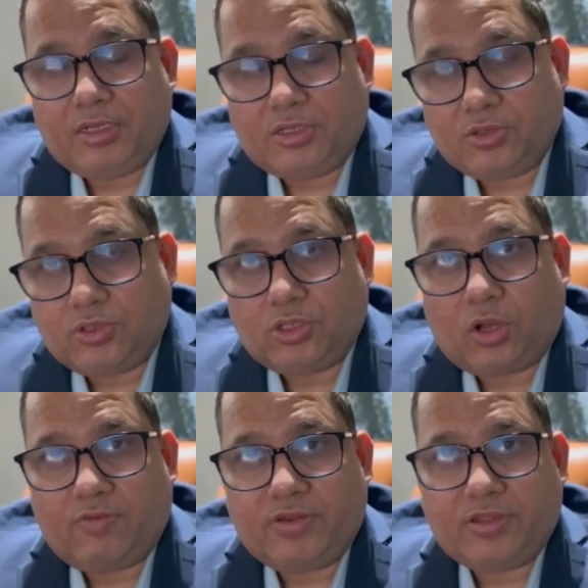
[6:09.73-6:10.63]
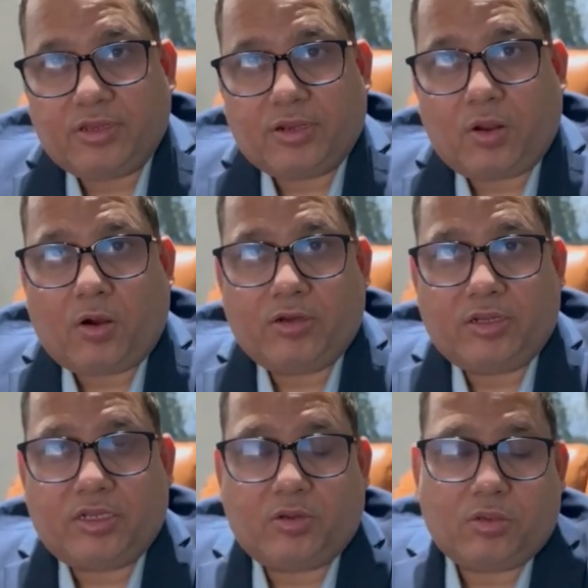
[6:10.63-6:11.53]
to dissolving the clot
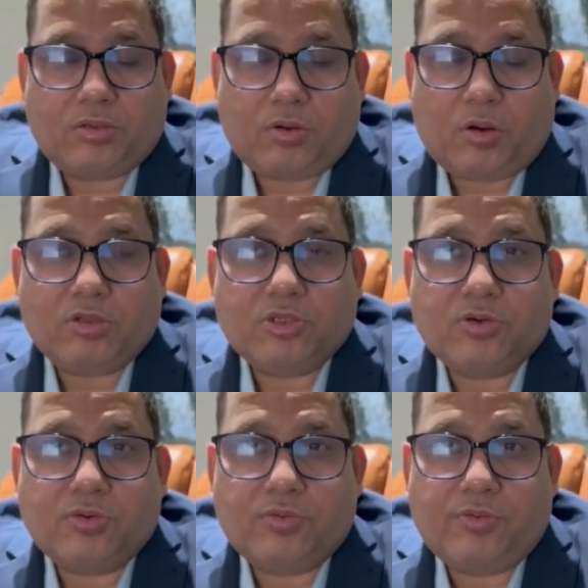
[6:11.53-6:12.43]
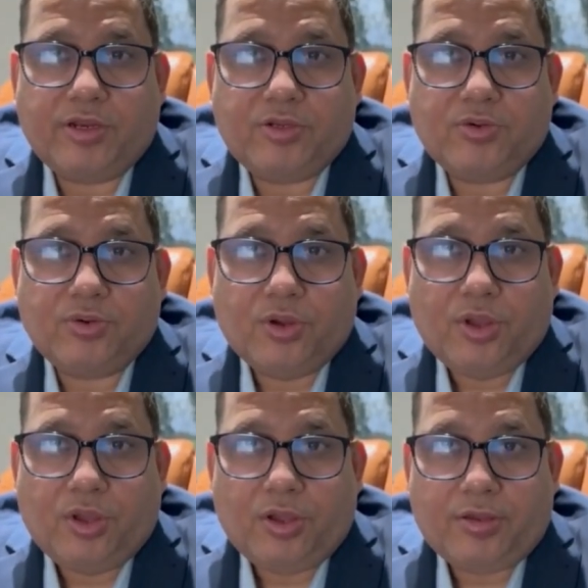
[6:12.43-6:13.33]
a lot. Also, when you
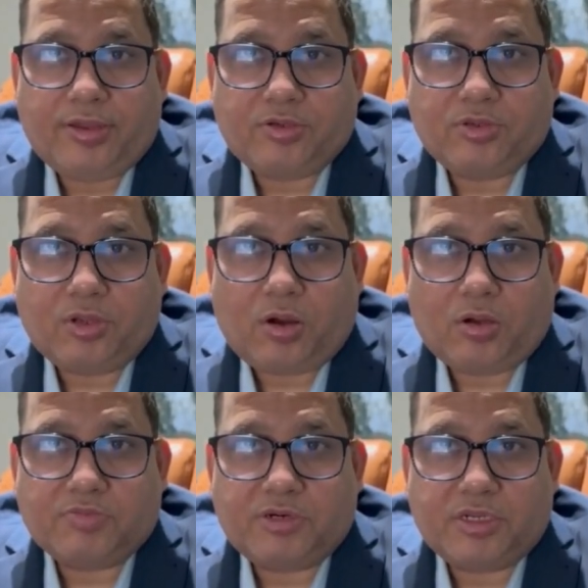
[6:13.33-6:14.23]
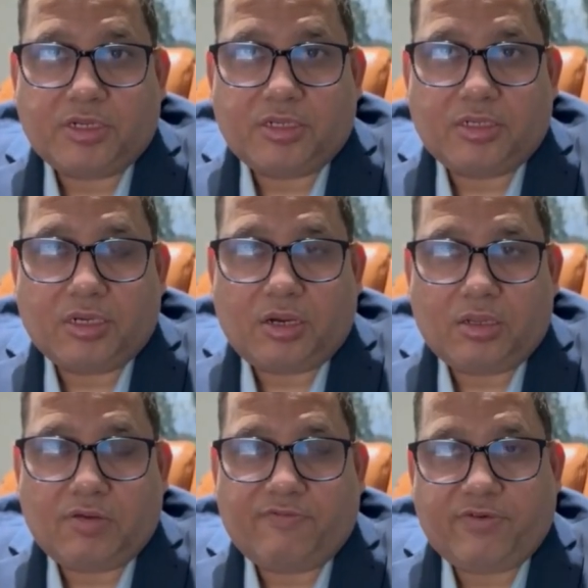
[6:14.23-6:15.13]
get to the hospital,
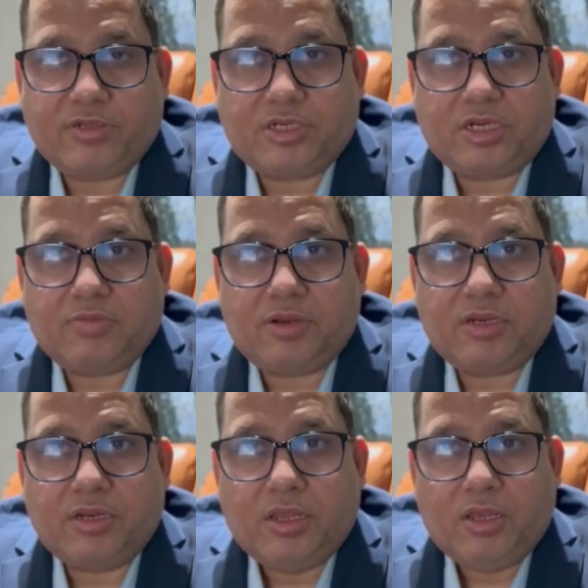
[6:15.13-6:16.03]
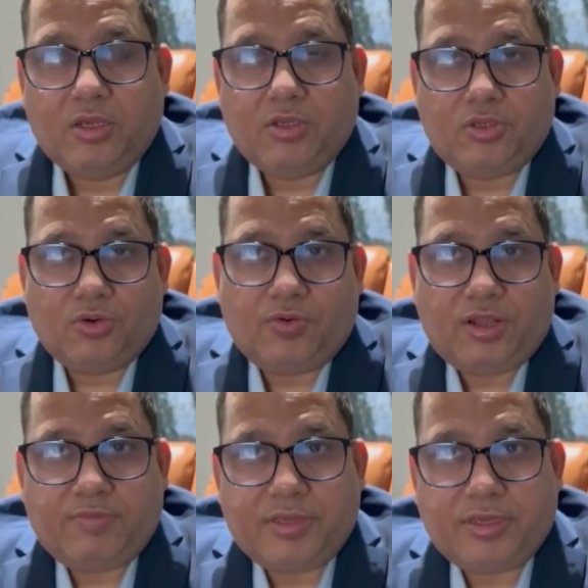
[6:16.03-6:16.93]
the first treatment you
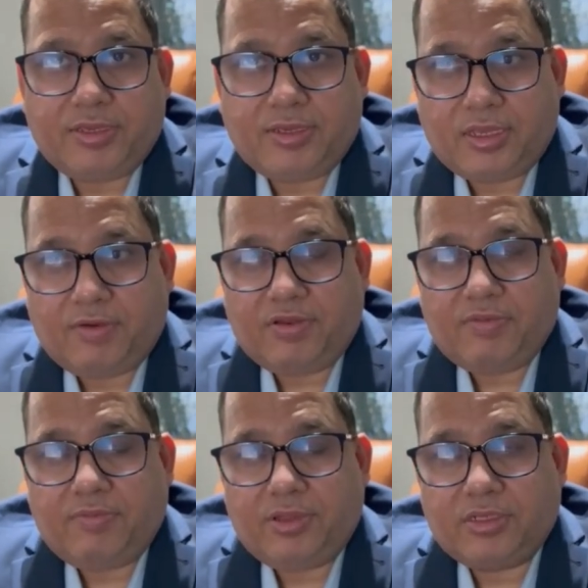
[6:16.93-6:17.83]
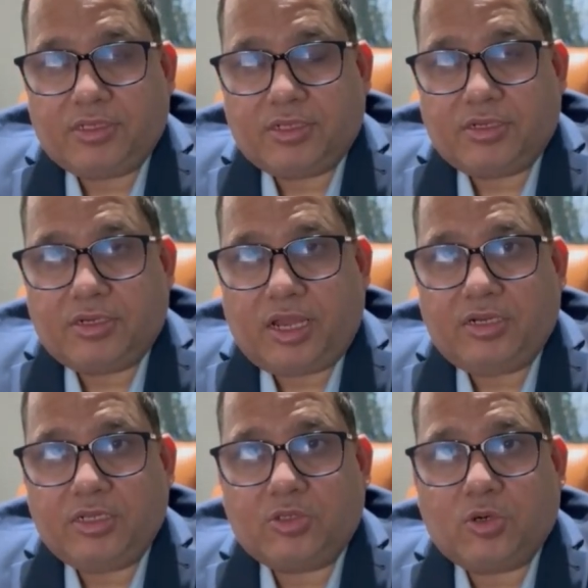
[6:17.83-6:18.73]
will be given is the
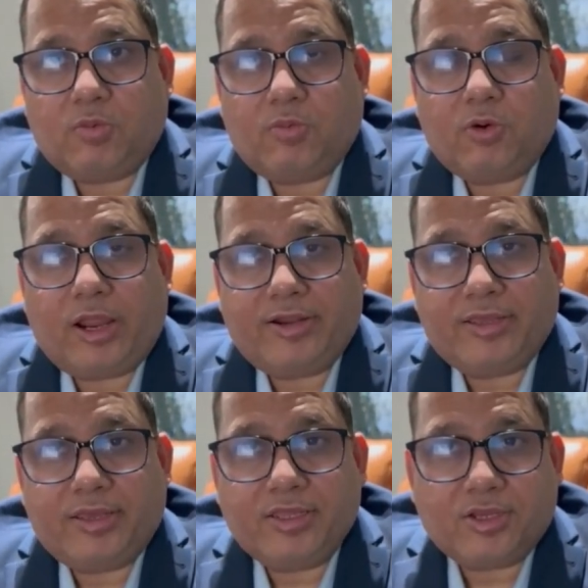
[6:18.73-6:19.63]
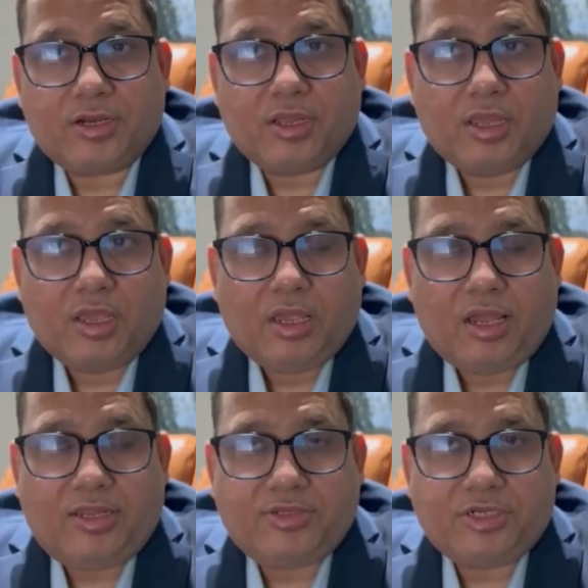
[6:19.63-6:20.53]
antithrombolytic agent.
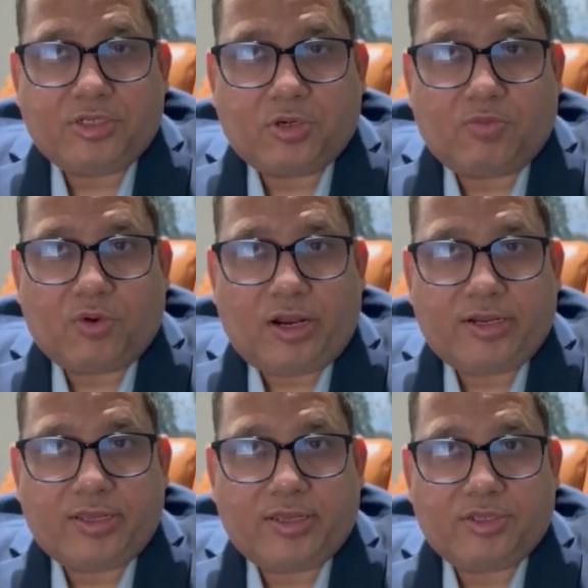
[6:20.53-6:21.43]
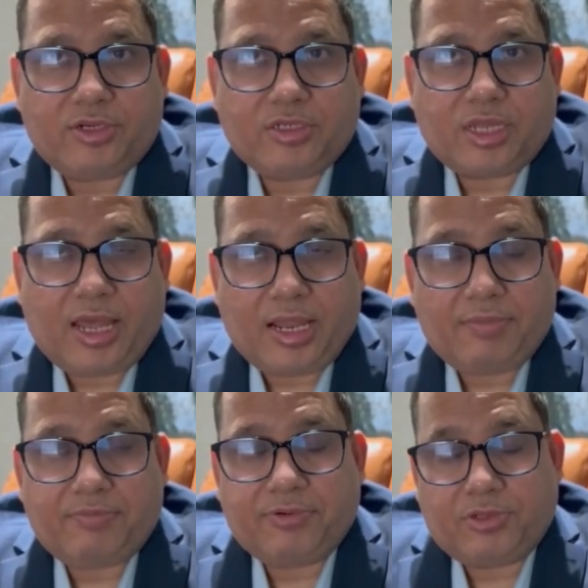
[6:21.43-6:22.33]
Antithrombolytic agents help
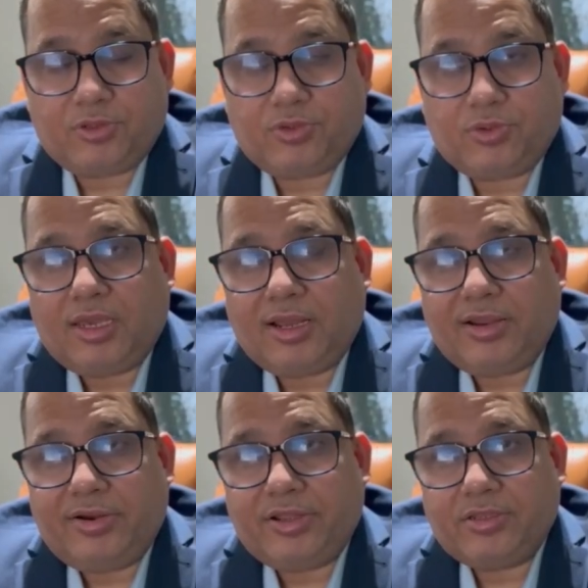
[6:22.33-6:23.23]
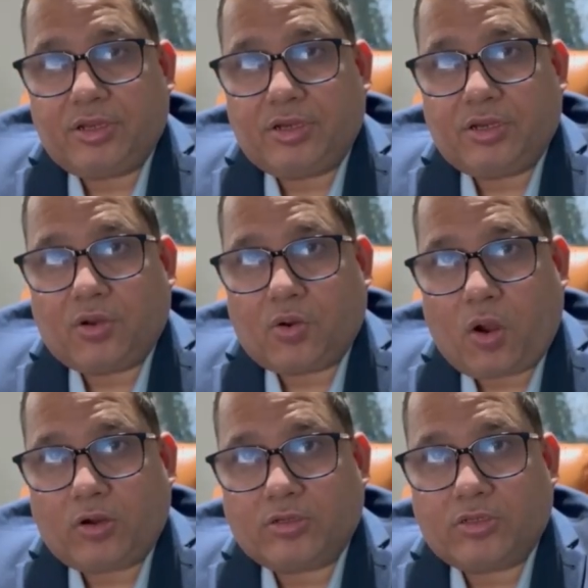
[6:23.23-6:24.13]
to clearing the
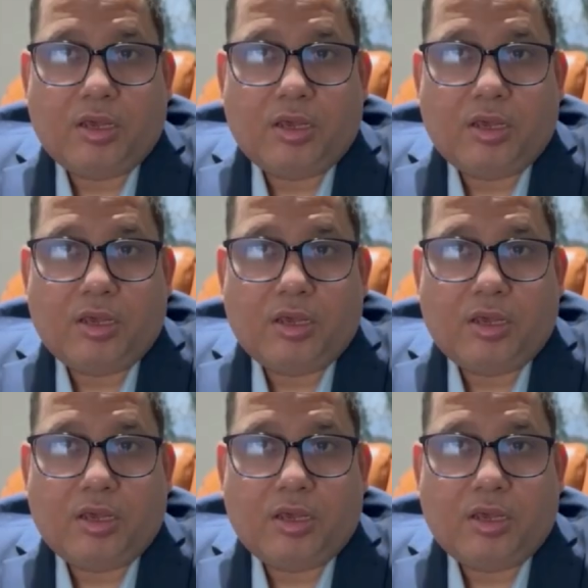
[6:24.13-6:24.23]
clot,